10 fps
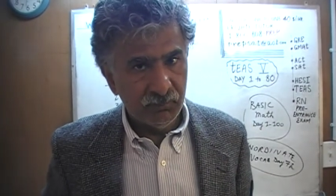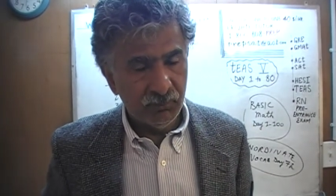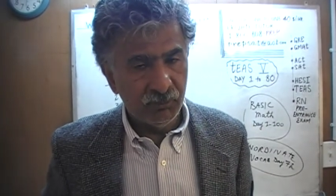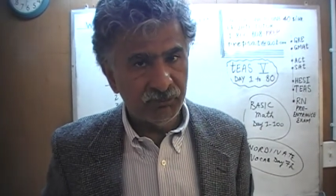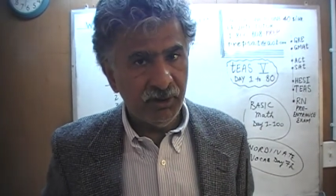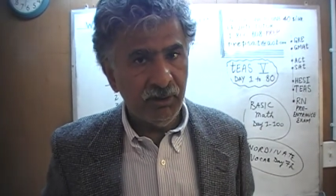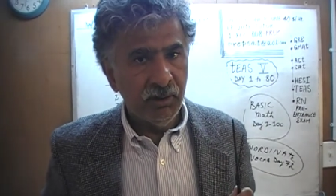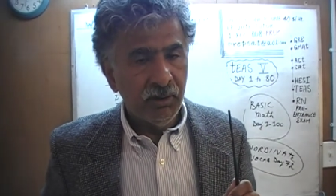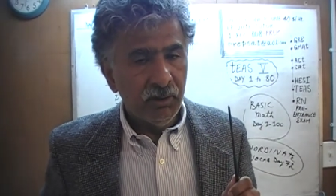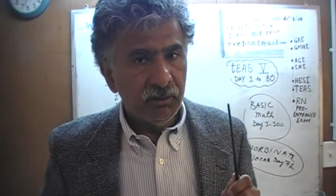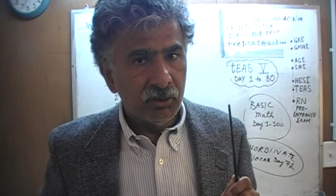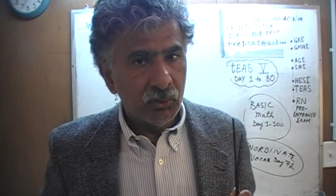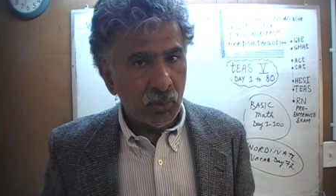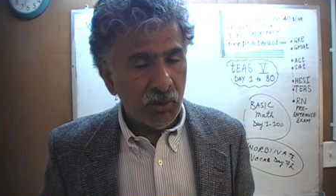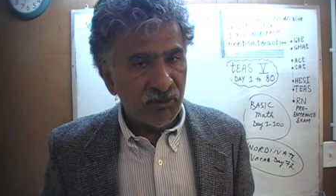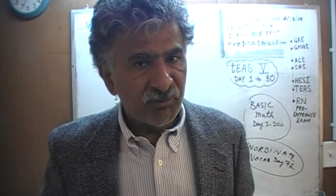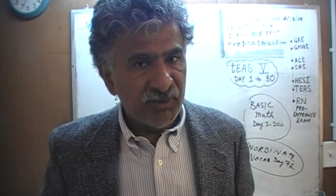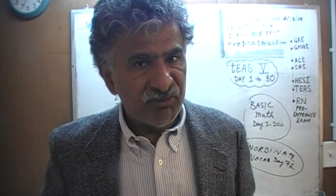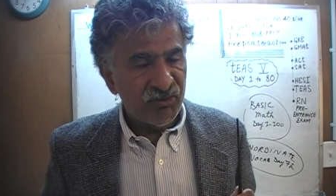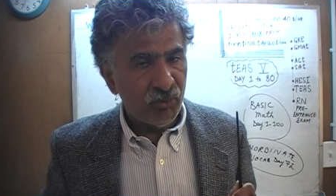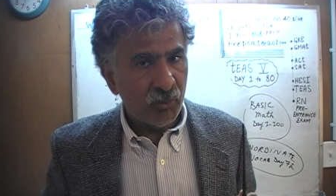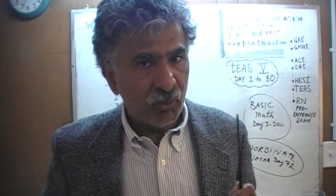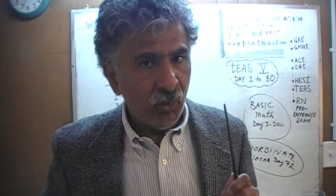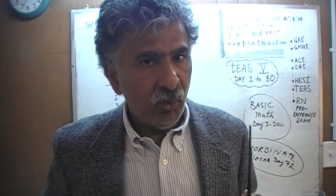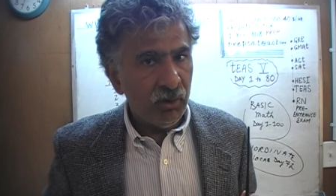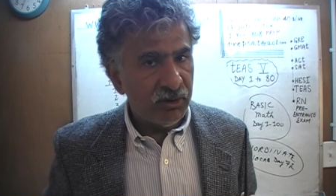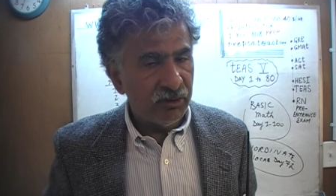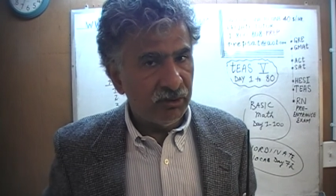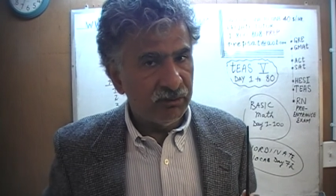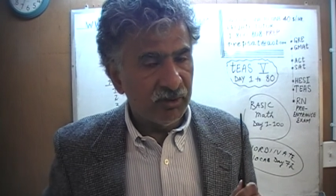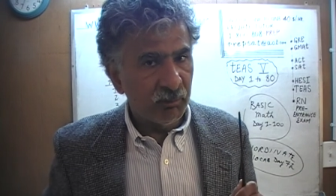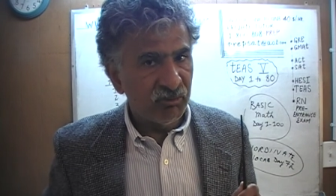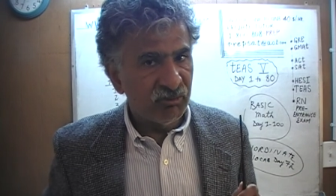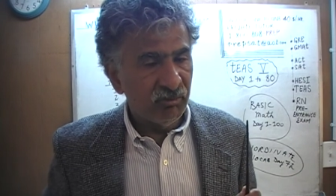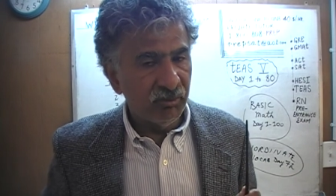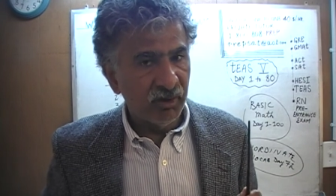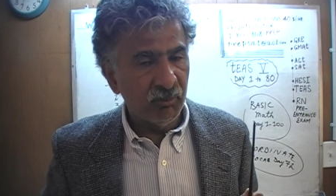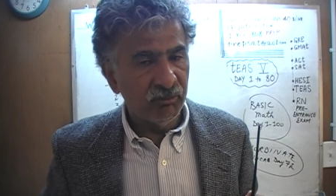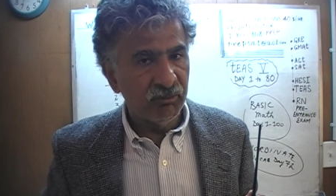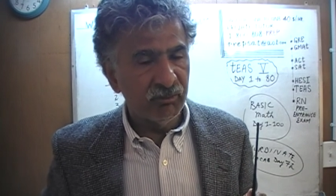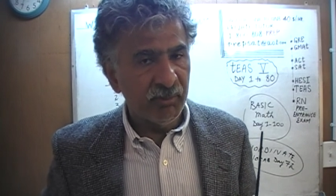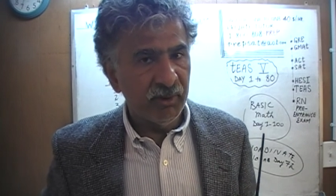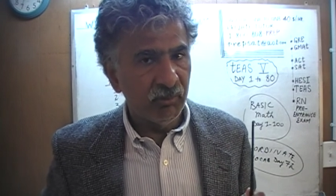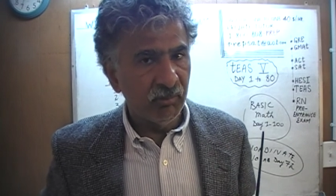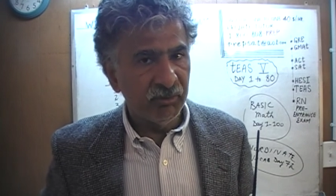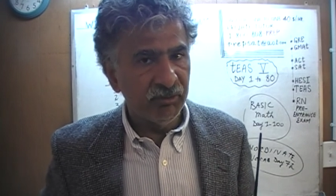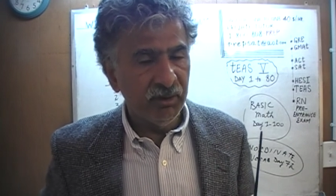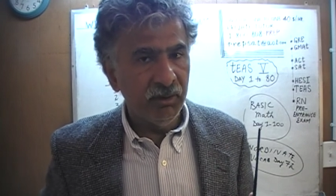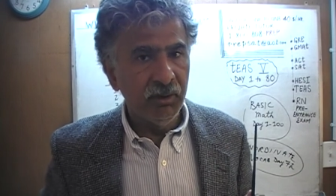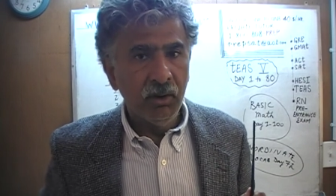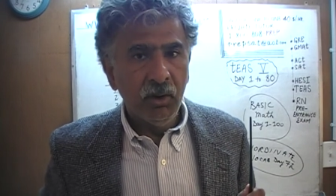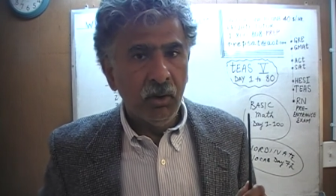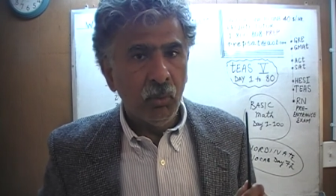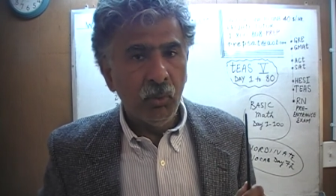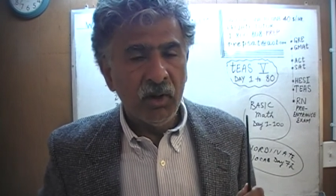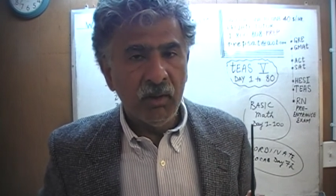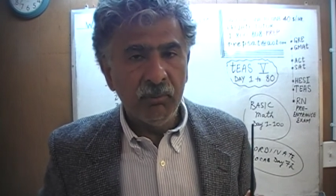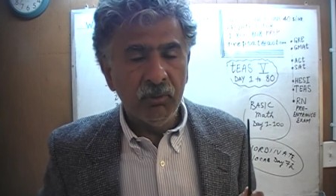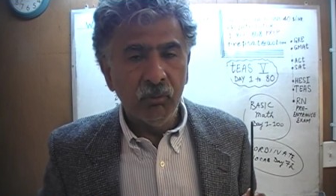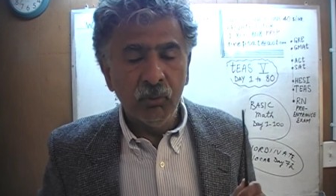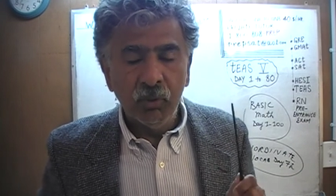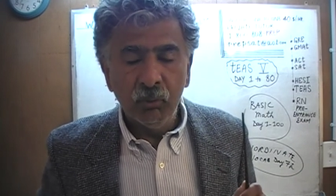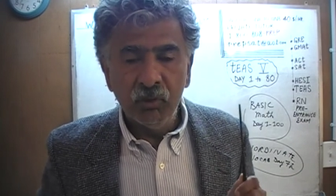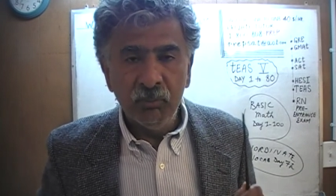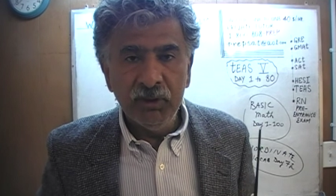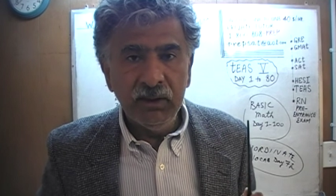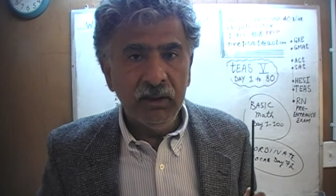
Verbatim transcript: Do you understand? The total expenses over all the years that was that was spent on the machine would have would be